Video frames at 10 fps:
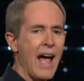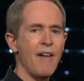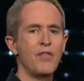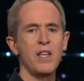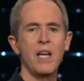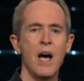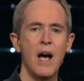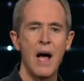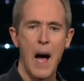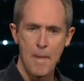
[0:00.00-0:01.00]
have the
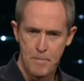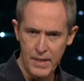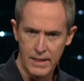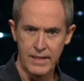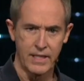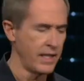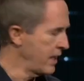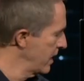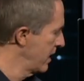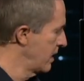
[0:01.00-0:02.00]
ability